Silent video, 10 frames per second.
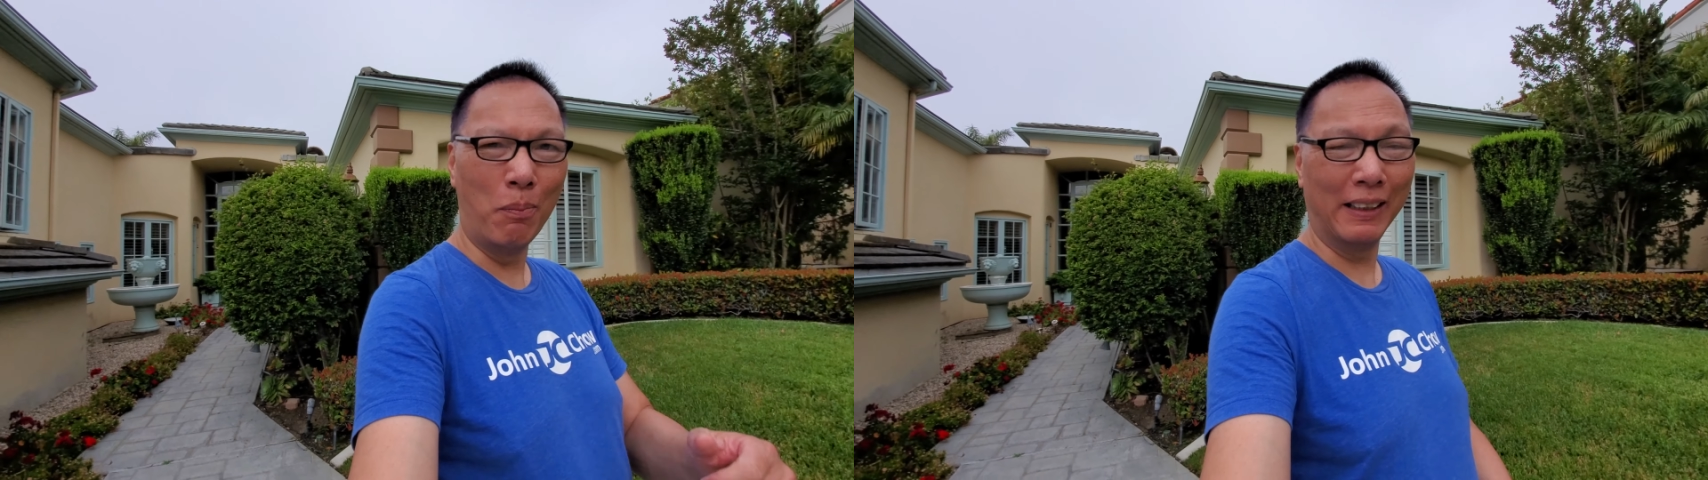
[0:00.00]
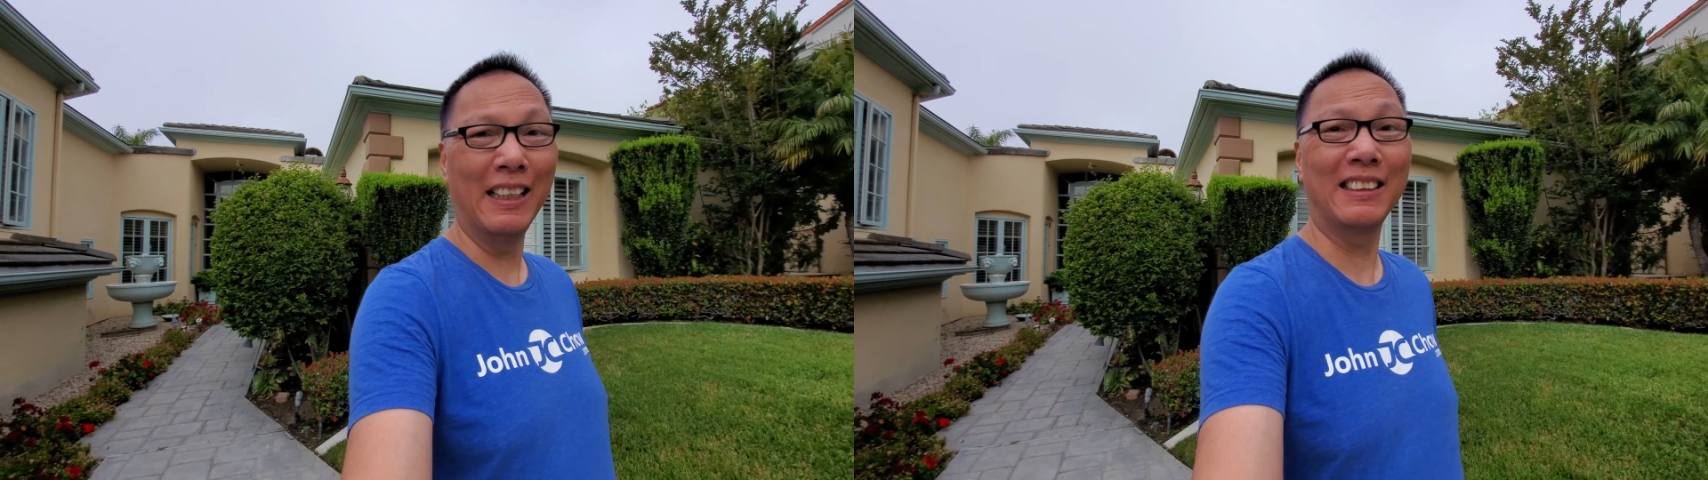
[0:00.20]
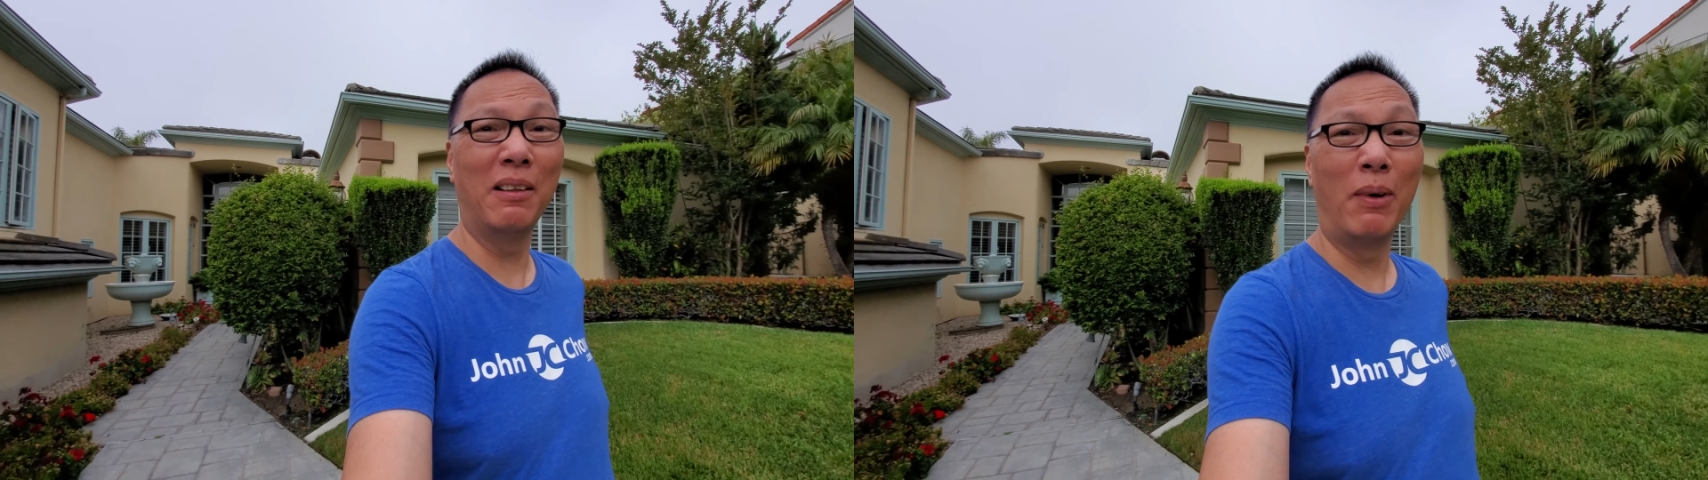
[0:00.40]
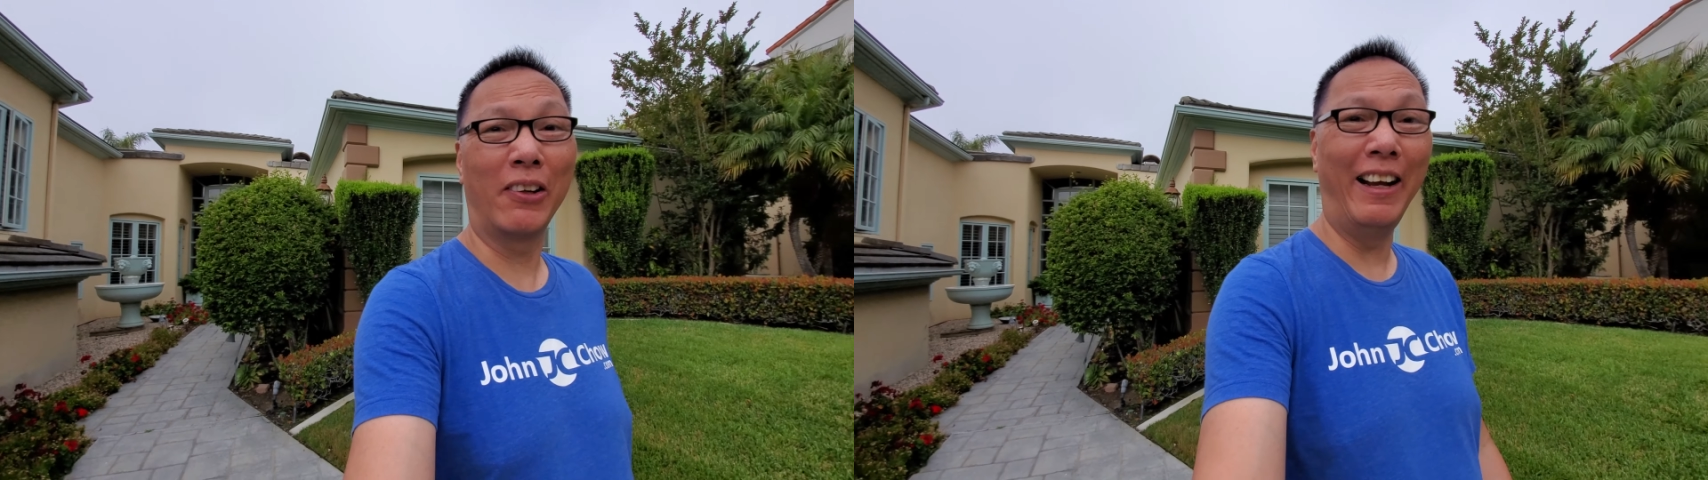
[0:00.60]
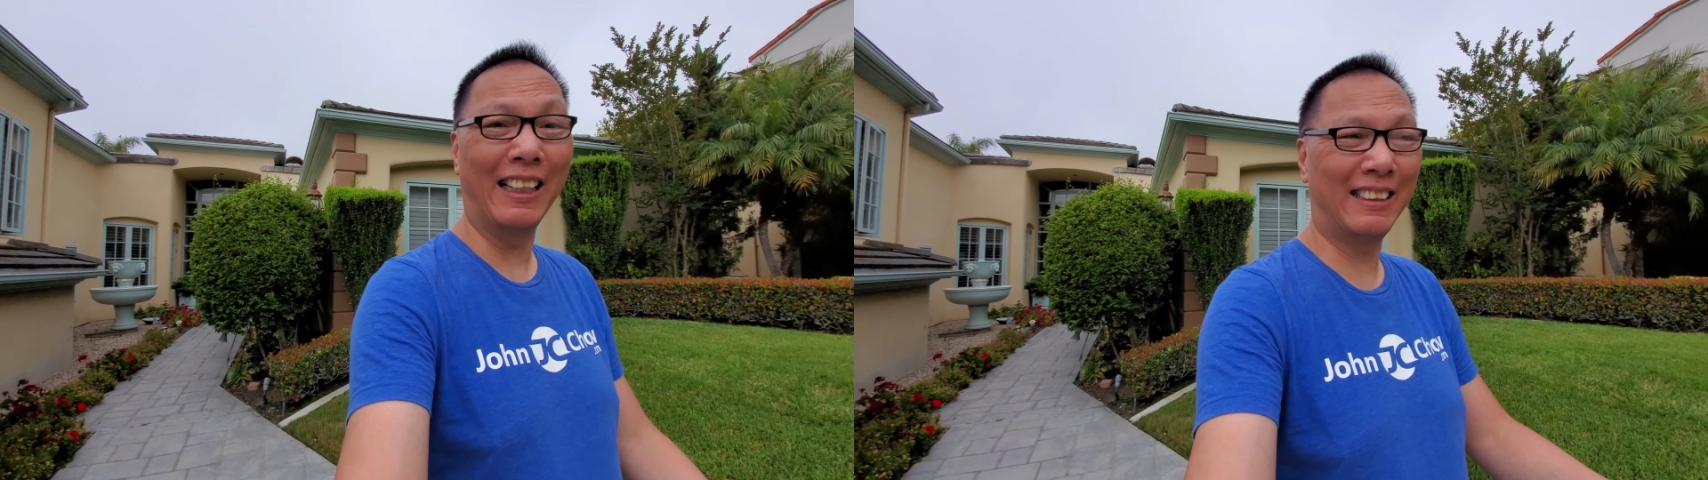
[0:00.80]
my Tesla
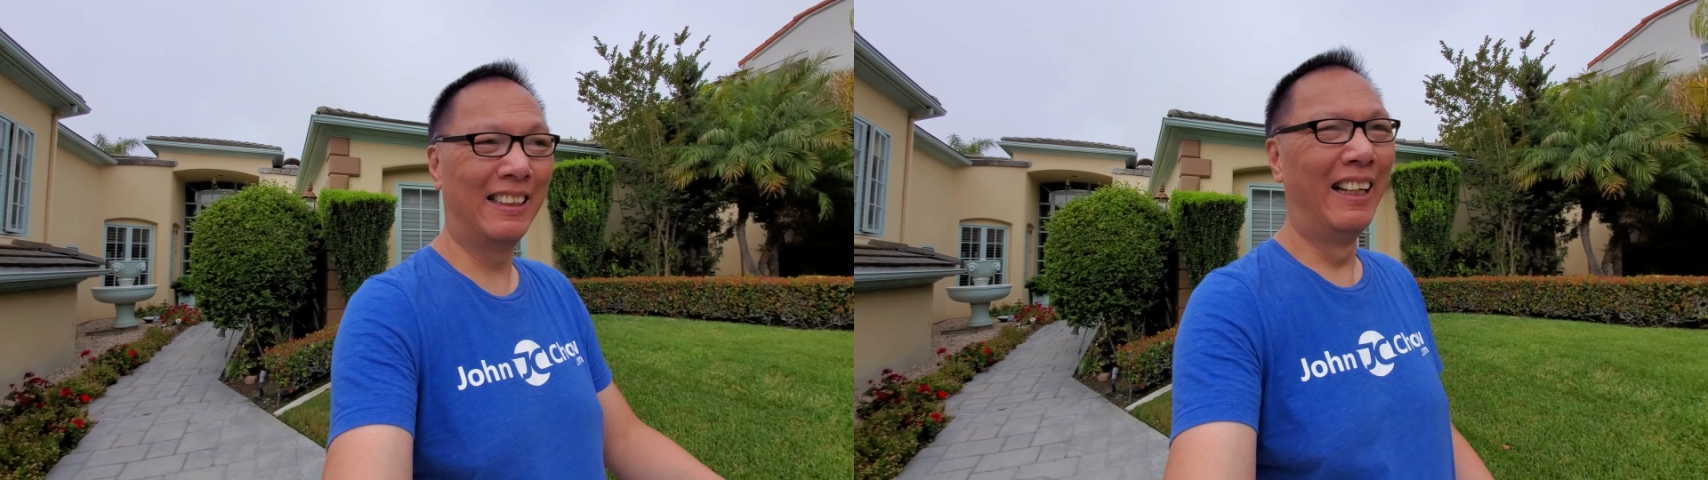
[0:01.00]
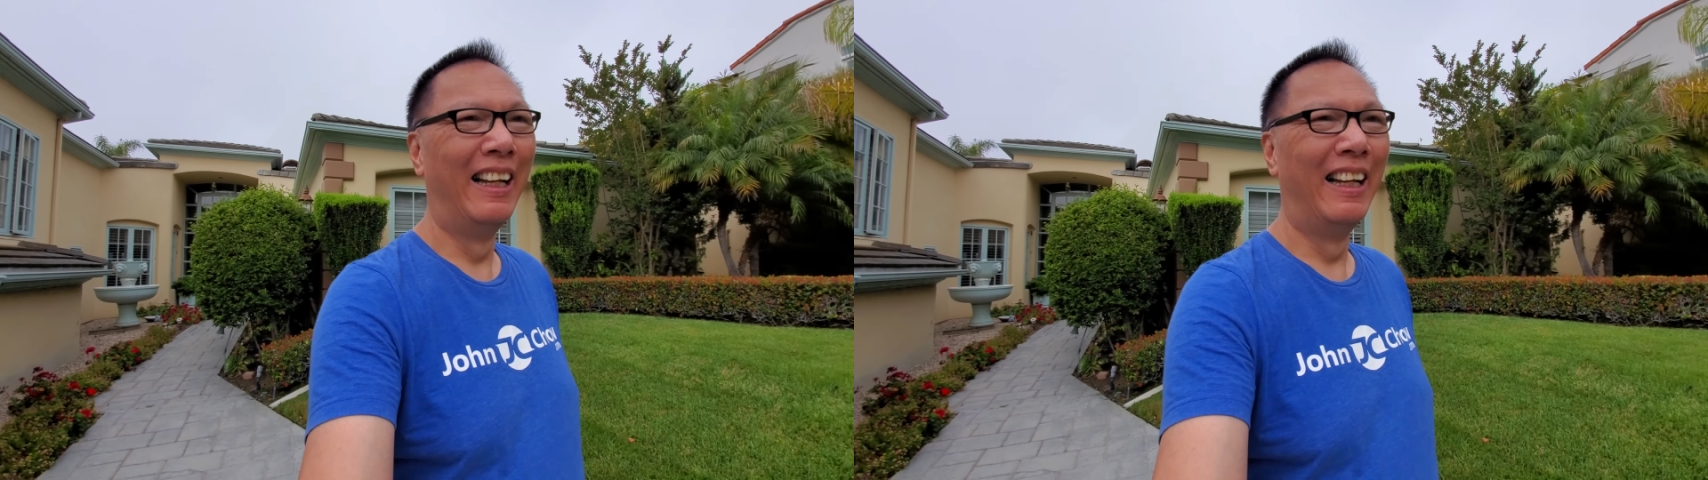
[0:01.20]
Model X.